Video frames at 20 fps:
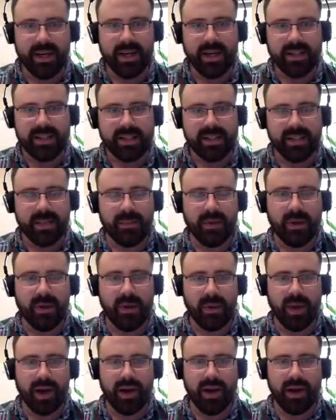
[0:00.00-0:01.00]
and summer
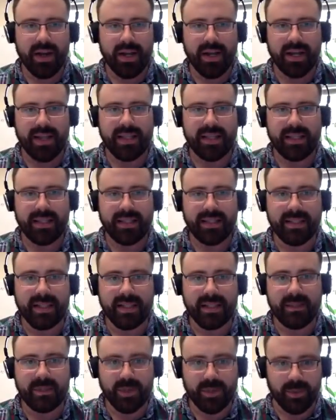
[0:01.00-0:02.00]
choir is a
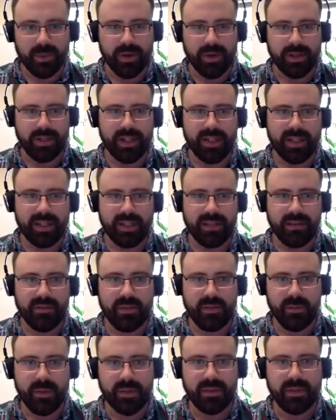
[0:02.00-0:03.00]
special project of the
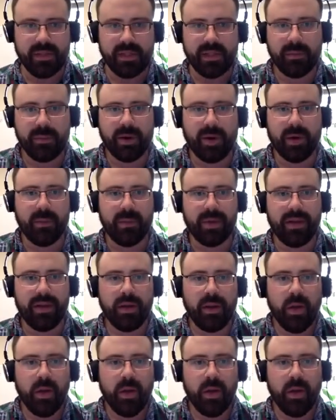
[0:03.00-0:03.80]
music department